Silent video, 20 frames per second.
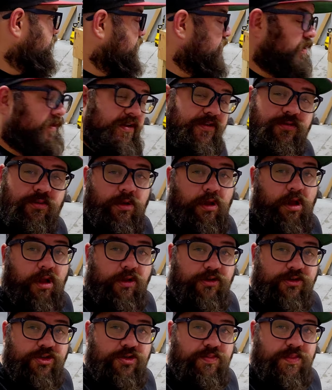And this will
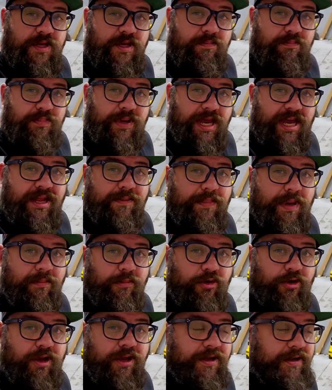all just be a bad
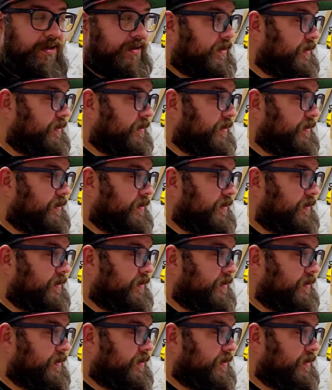memory.